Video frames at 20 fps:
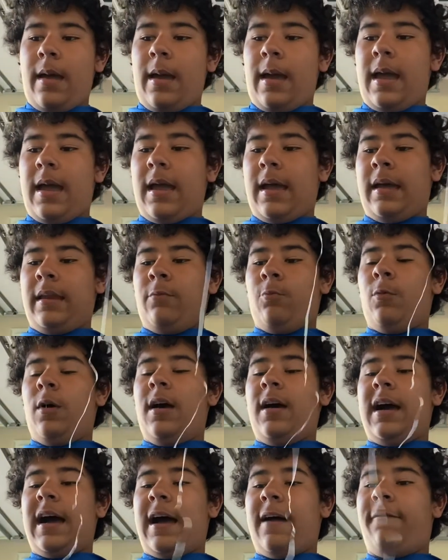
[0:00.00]
And
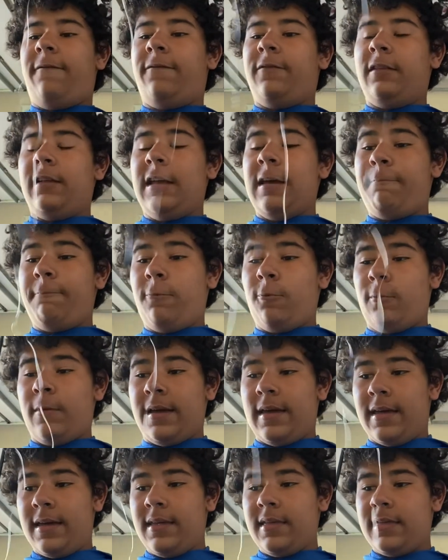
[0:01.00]
what I flip
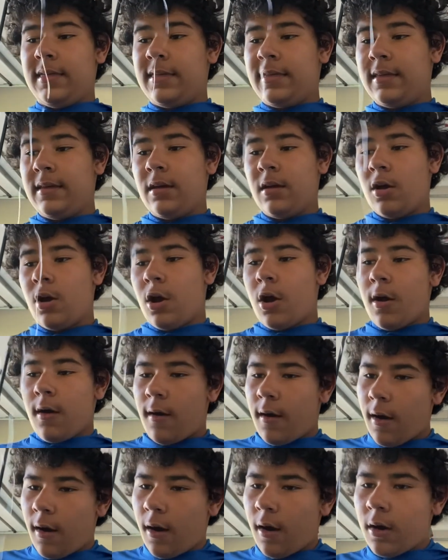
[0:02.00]
with
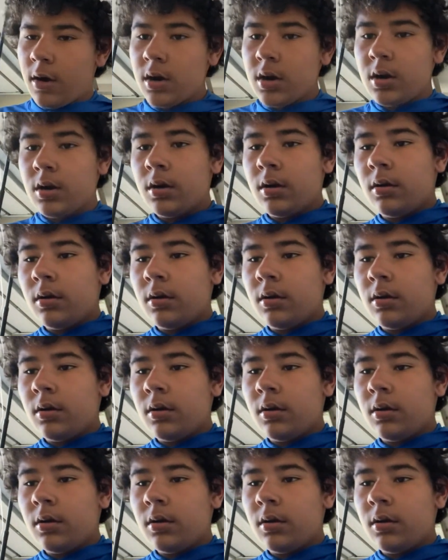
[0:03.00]
are